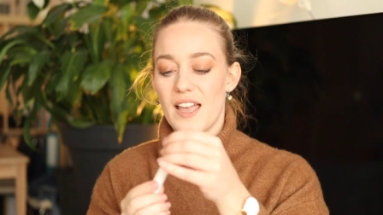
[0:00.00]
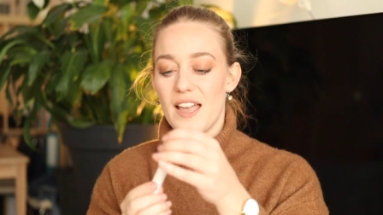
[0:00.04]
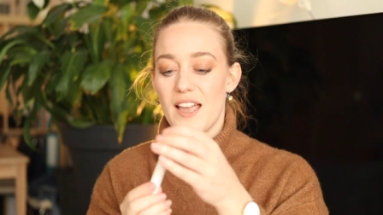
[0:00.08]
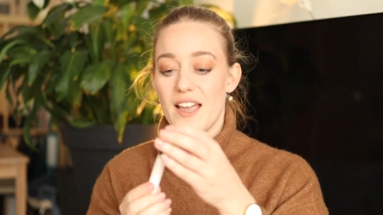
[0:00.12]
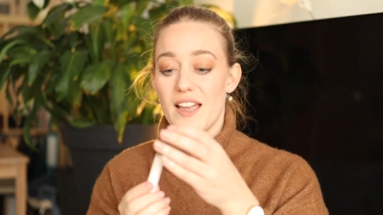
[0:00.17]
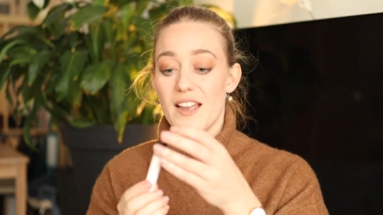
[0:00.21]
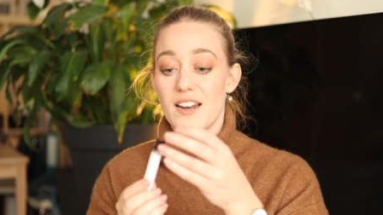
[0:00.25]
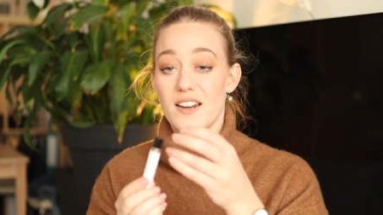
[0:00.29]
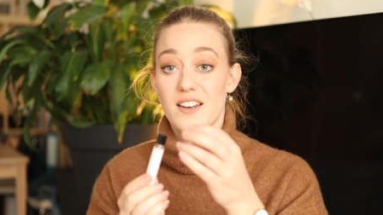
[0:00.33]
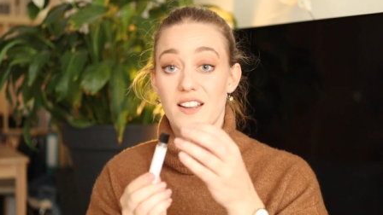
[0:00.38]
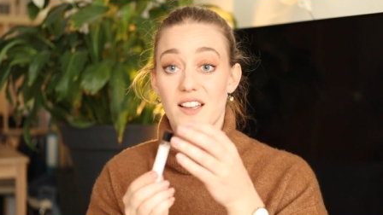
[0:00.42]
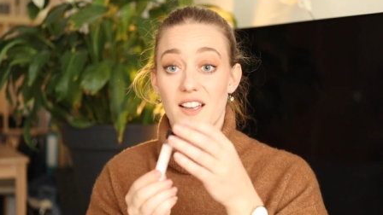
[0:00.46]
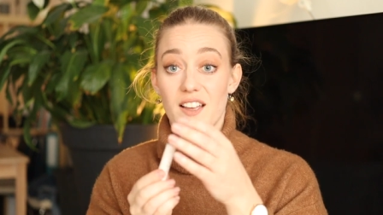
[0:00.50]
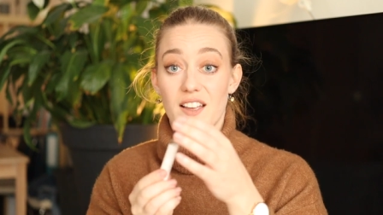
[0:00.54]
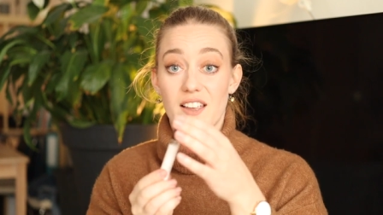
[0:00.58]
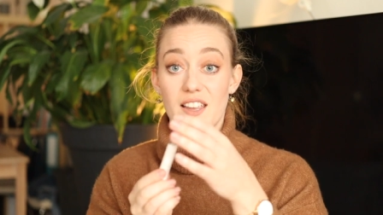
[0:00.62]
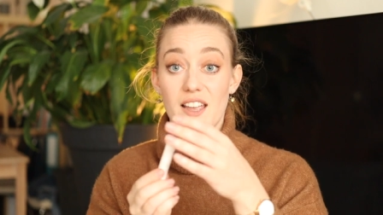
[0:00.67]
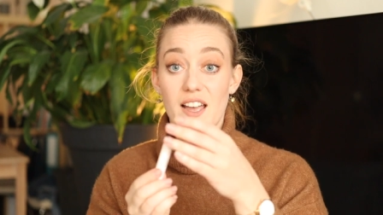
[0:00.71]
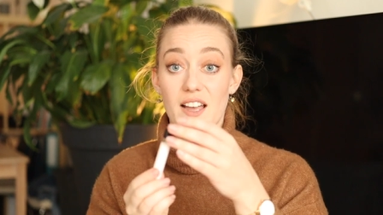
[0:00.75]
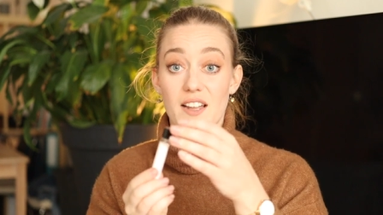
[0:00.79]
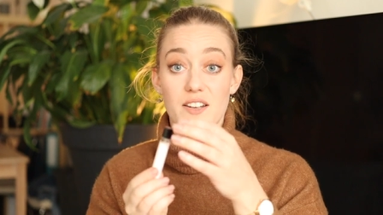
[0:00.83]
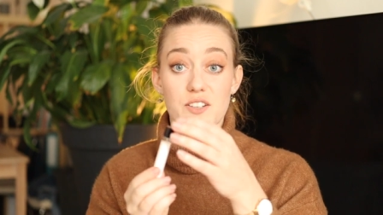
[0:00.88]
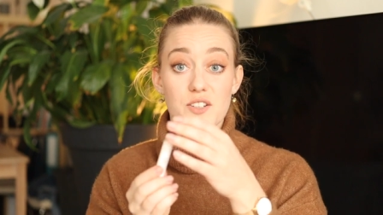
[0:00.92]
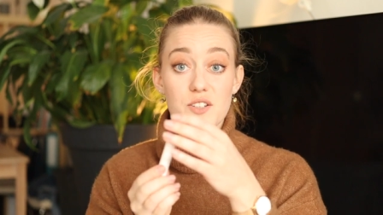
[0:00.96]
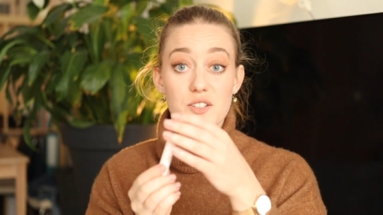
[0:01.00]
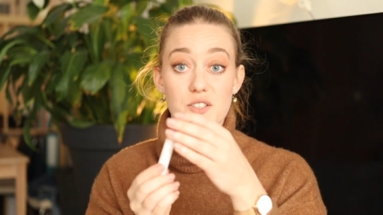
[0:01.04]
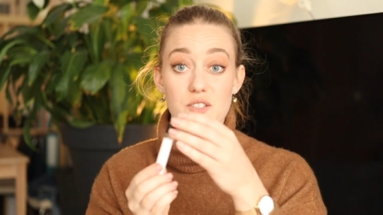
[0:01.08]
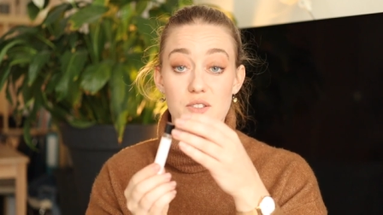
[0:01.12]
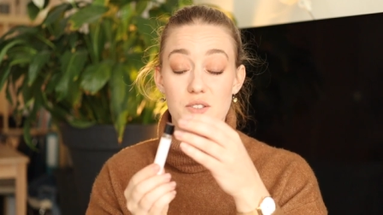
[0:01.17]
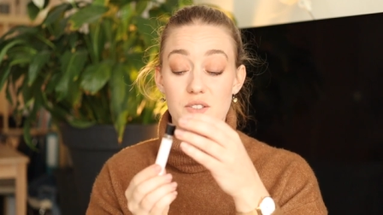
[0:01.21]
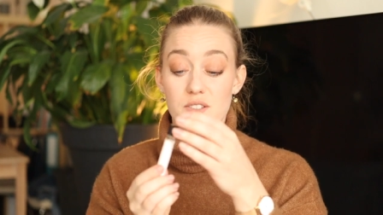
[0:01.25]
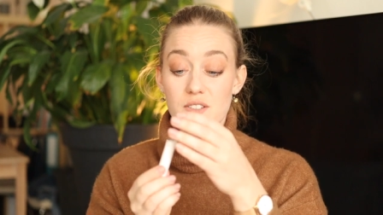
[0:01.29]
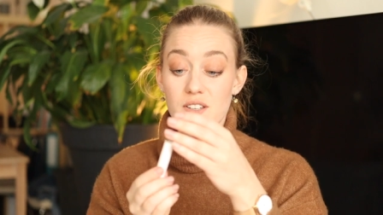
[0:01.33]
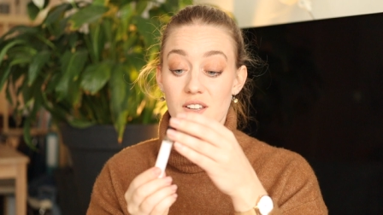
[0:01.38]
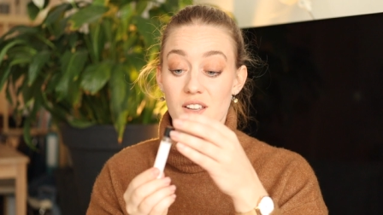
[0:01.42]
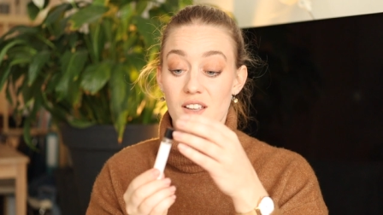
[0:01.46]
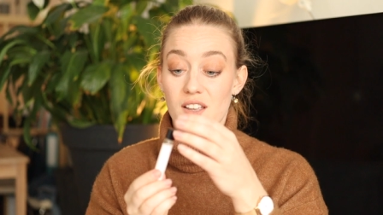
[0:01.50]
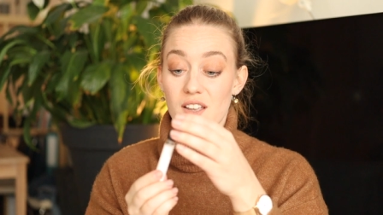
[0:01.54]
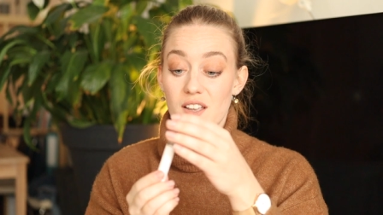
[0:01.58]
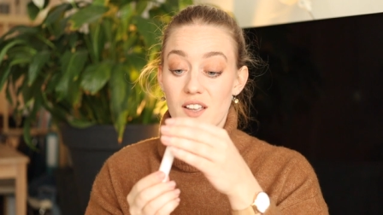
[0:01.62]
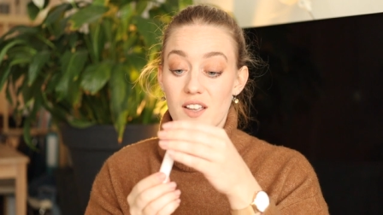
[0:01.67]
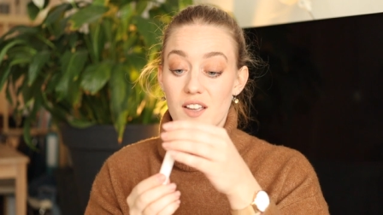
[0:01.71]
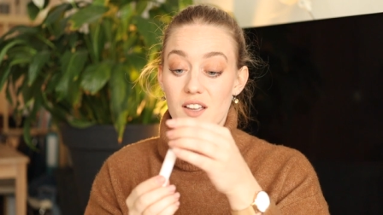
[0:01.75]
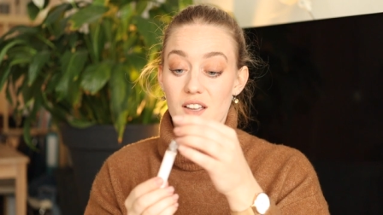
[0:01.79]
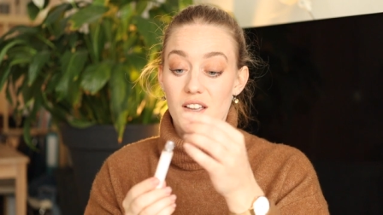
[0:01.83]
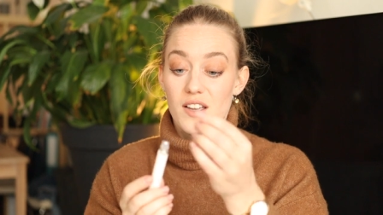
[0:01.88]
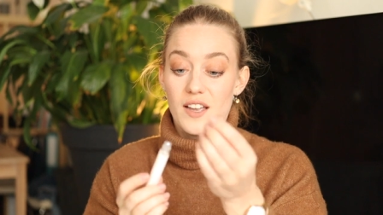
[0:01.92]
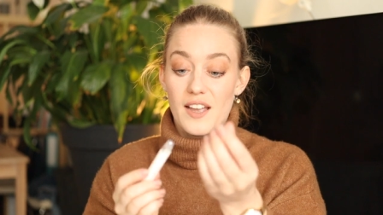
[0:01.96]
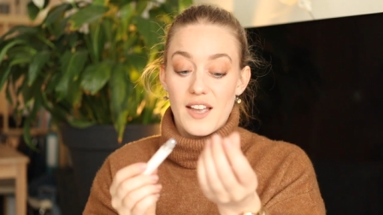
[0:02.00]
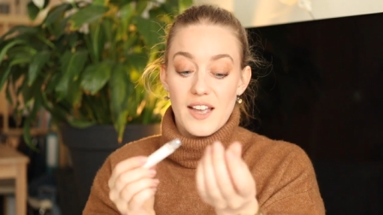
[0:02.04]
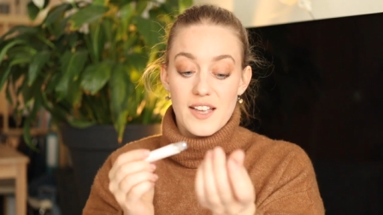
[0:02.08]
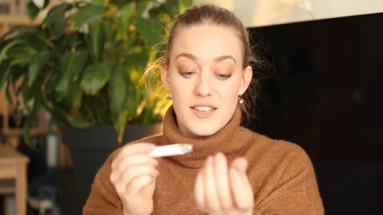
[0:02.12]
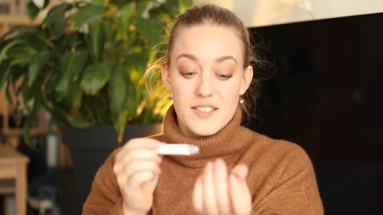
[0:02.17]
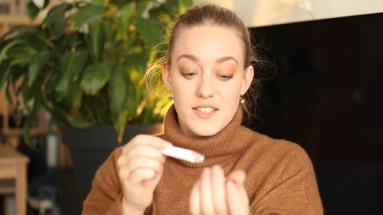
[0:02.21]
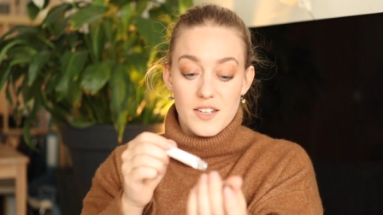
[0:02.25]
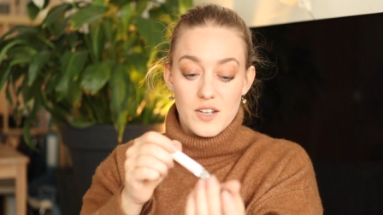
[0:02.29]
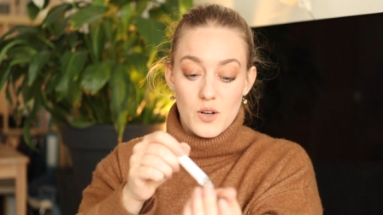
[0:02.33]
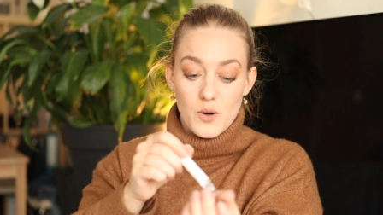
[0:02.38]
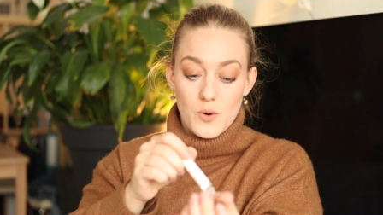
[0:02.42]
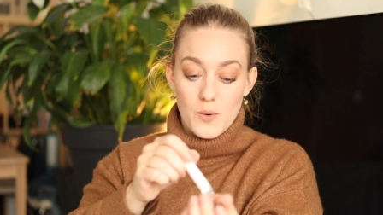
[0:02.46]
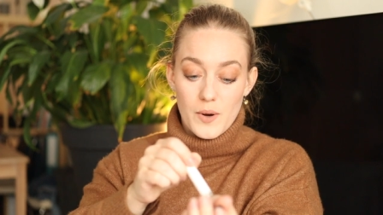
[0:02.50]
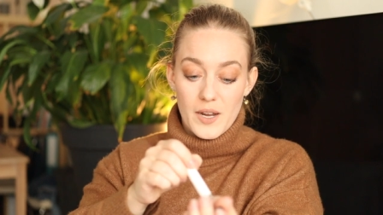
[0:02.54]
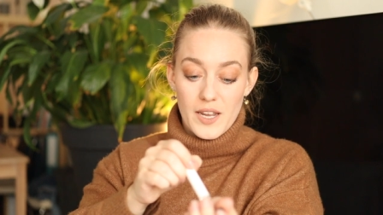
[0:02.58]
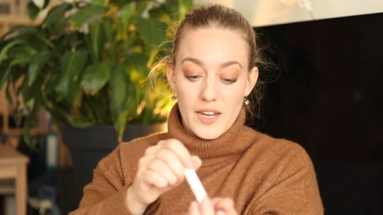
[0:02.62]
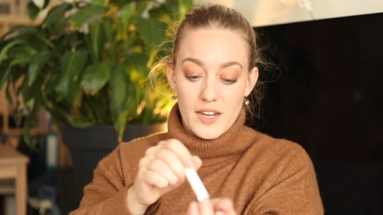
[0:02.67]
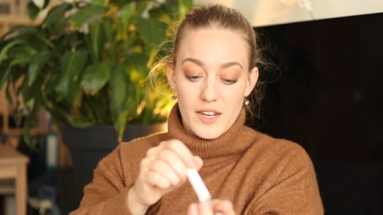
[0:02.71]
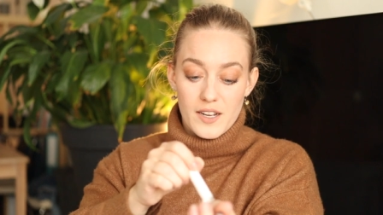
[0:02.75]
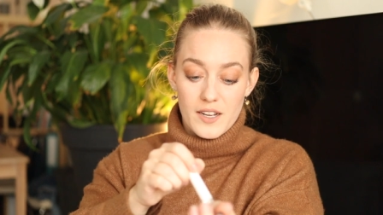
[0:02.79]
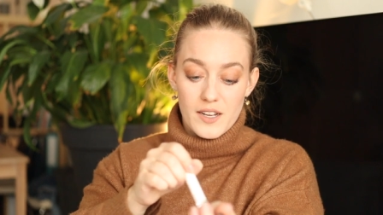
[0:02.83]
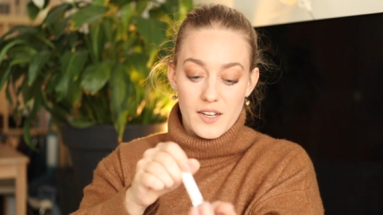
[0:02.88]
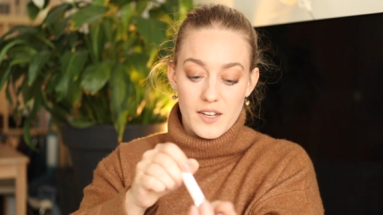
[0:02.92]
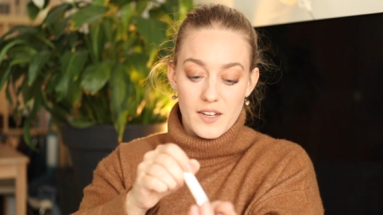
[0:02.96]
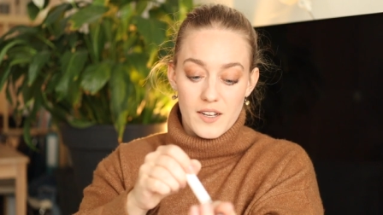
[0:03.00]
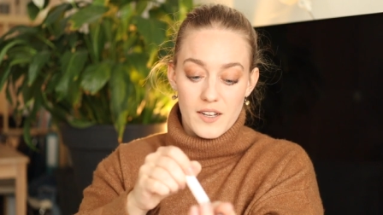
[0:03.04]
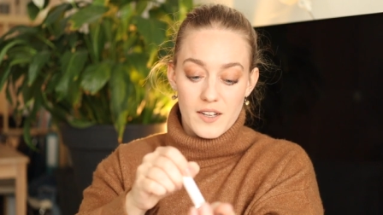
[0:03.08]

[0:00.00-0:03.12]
and uh, yeah just as a quick